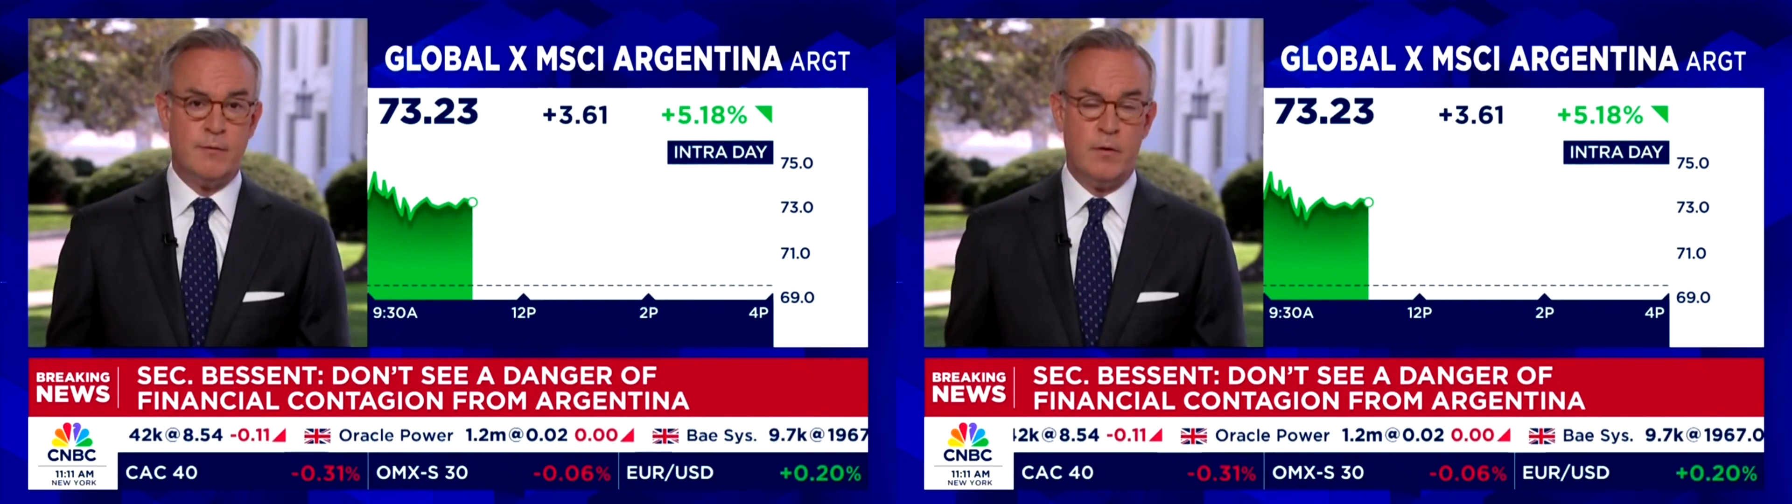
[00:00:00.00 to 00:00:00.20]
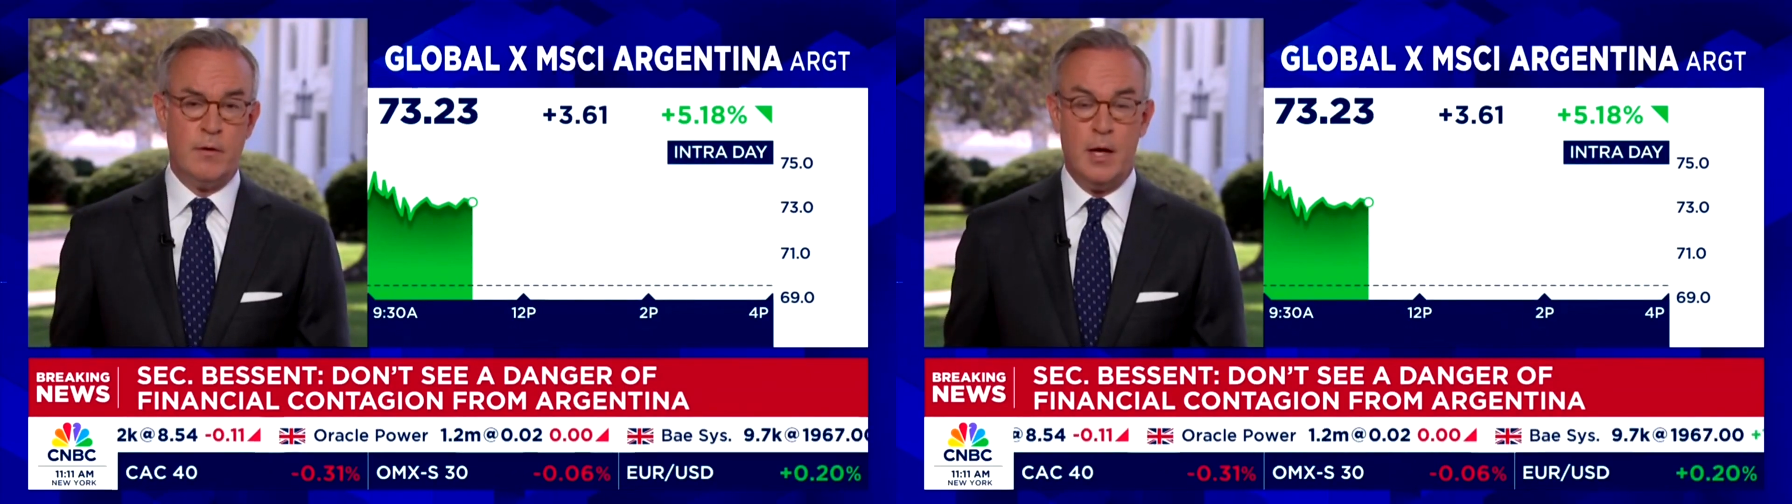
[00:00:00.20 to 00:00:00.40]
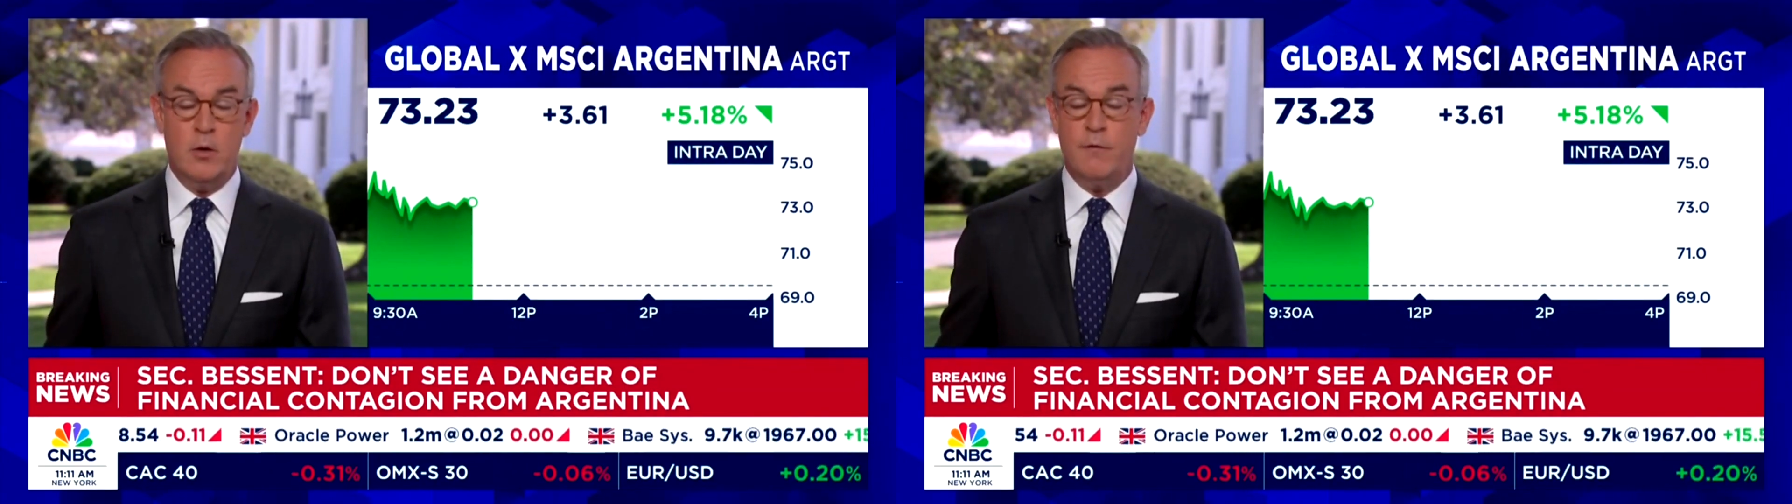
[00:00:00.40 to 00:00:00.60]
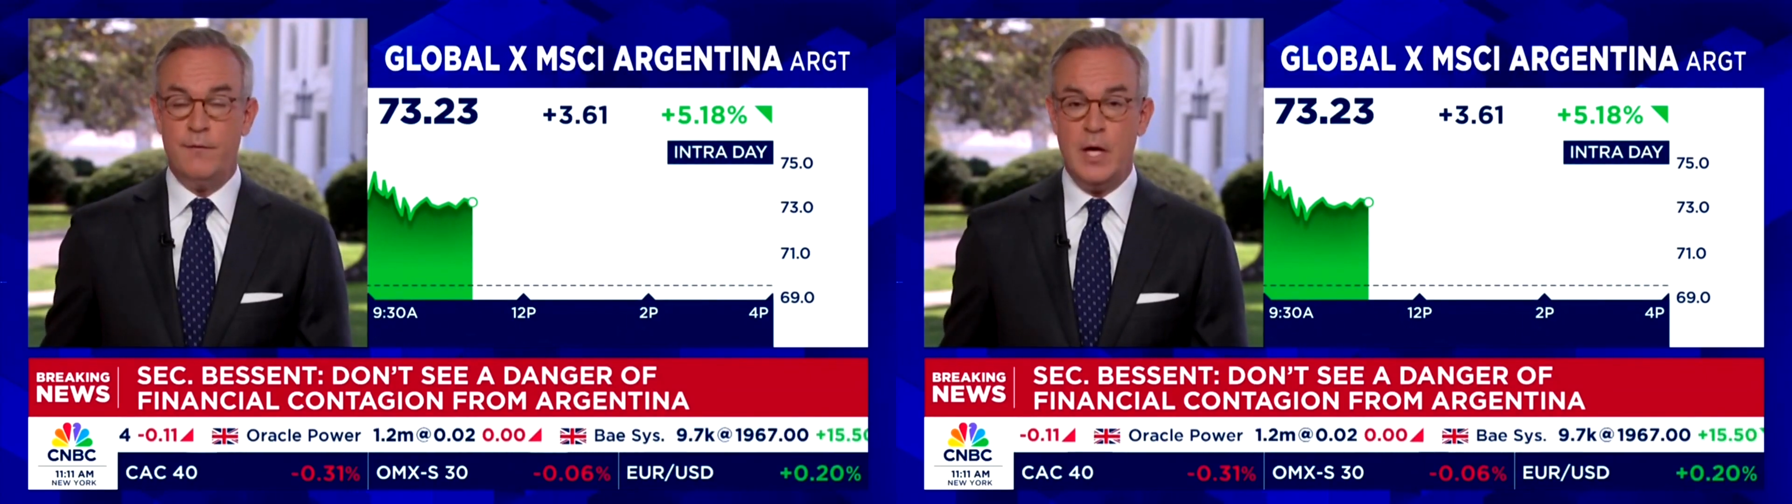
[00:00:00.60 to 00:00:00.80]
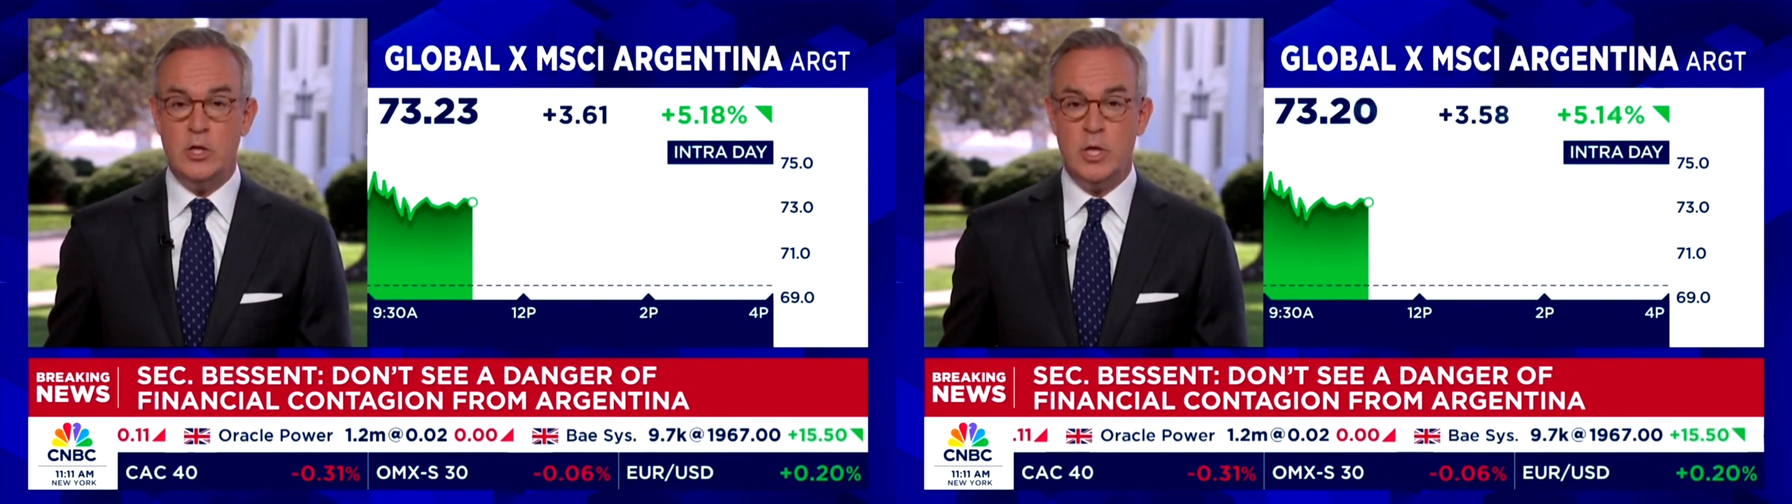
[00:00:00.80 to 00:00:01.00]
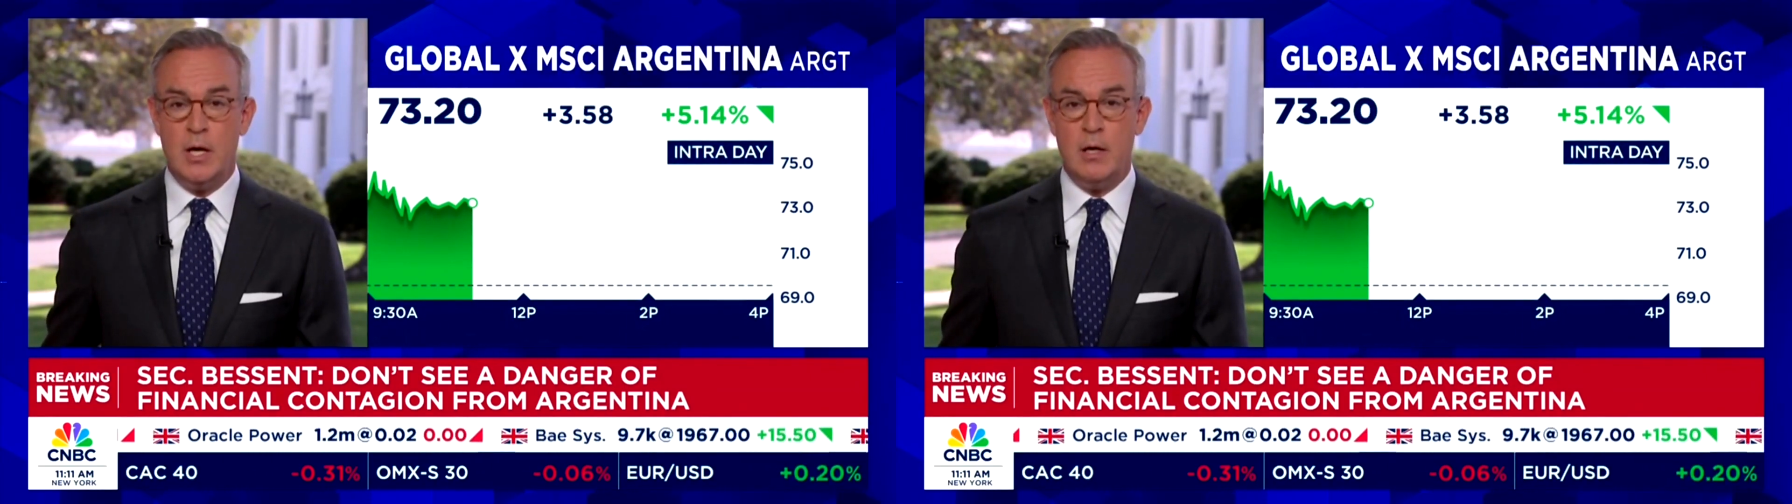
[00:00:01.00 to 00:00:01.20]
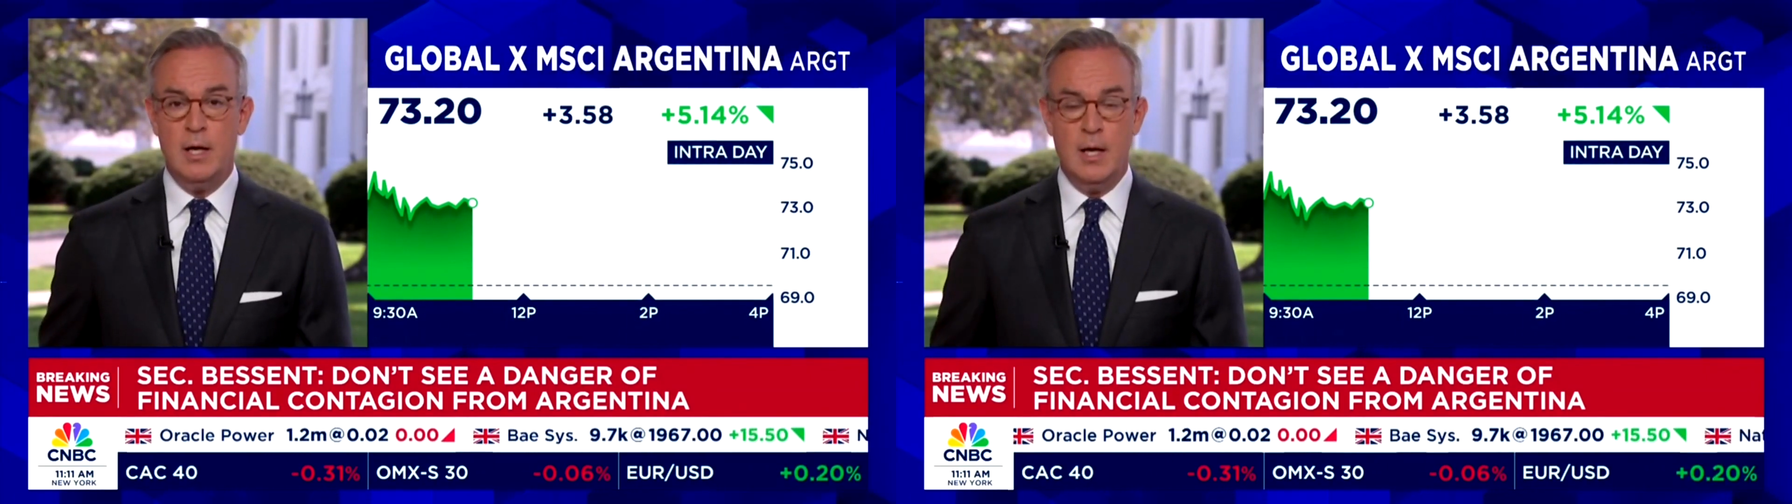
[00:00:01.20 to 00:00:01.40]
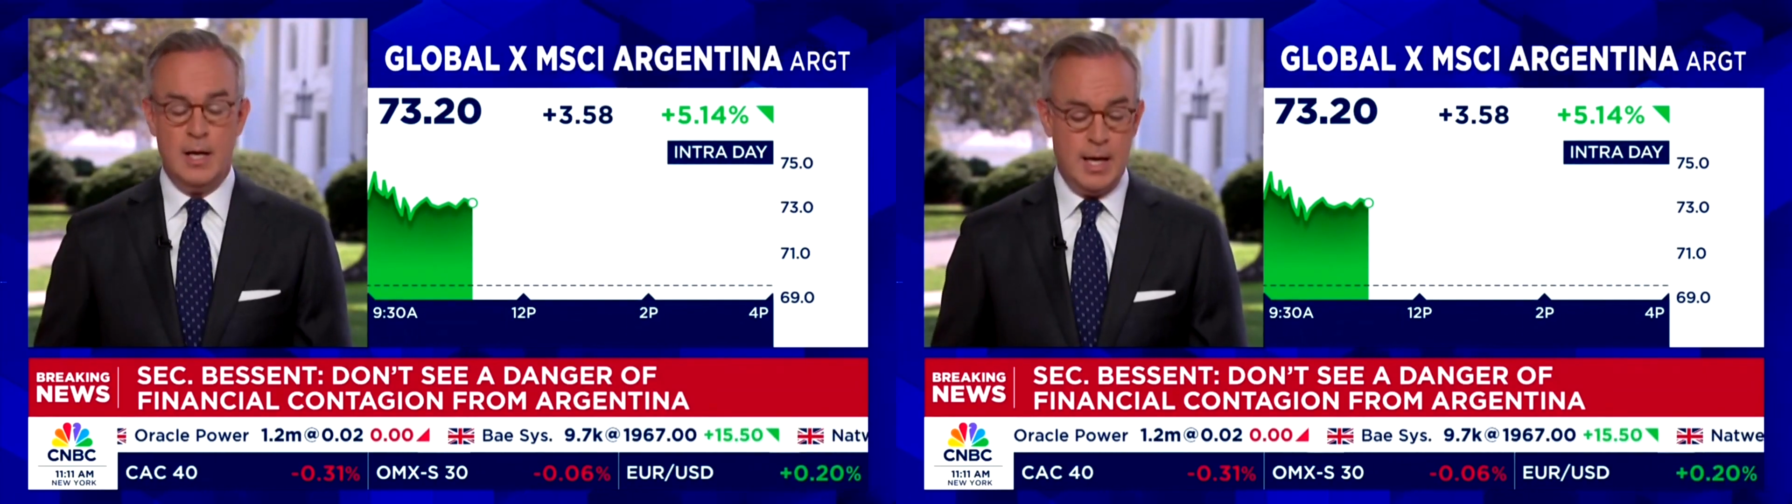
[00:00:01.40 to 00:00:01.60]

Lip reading: for a new Fed chair.